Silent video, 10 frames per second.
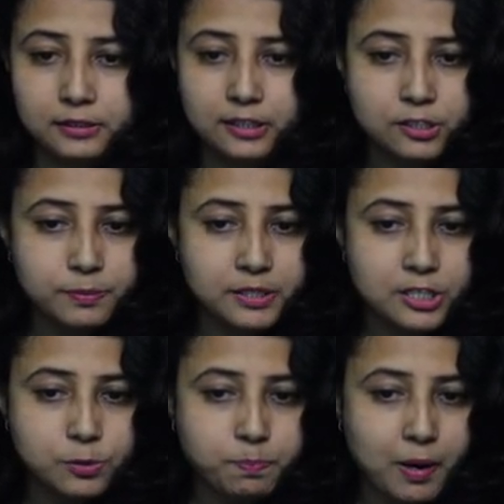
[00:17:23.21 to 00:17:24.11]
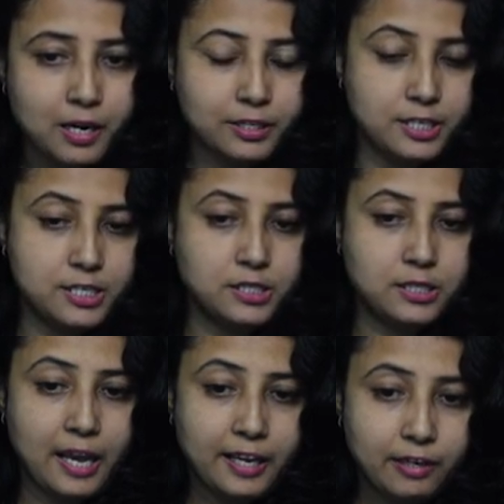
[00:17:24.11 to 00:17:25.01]
this means this part is
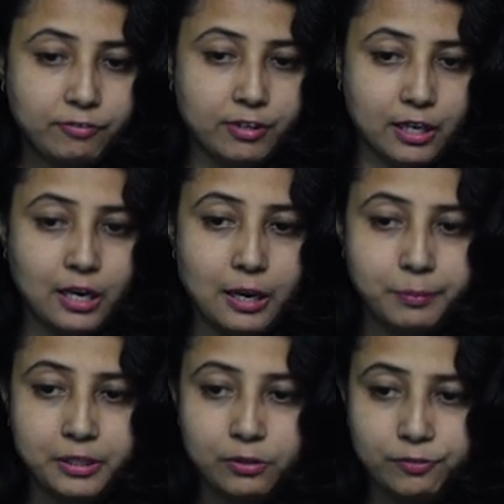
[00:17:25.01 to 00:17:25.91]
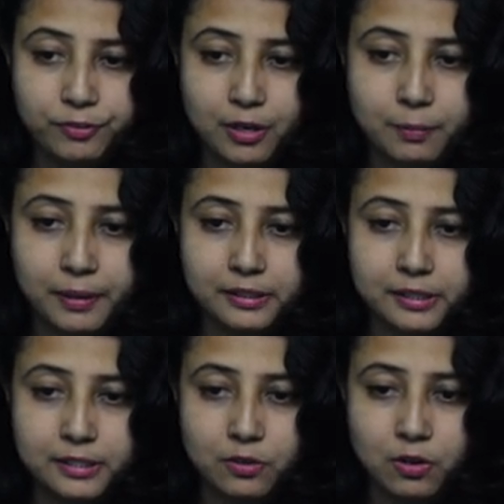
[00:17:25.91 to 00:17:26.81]
heavier, I mean if you are
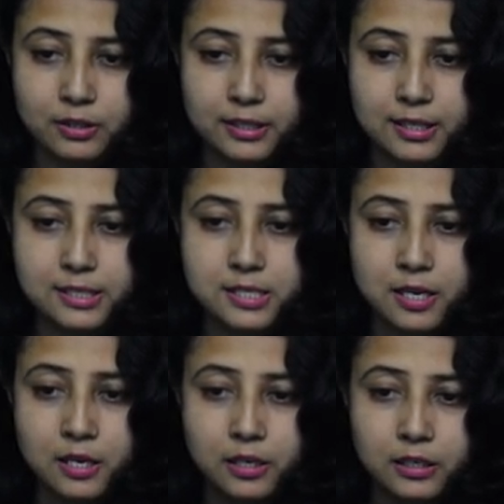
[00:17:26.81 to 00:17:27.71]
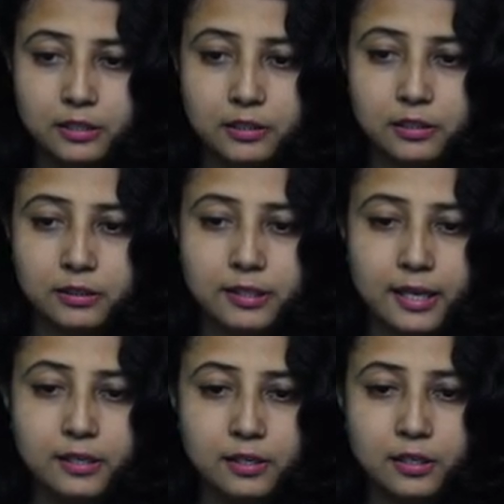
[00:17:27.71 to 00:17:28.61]
maintaining all this, uh,
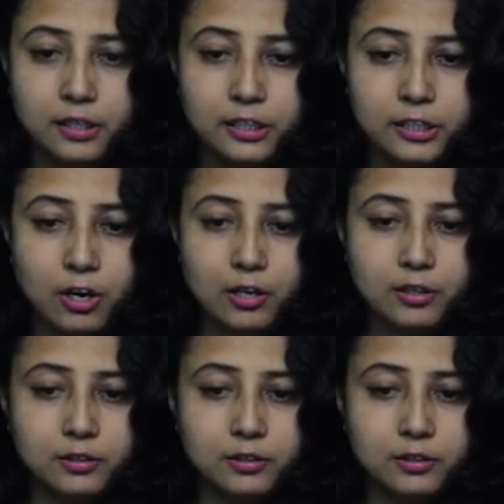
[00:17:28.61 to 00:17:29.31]
then your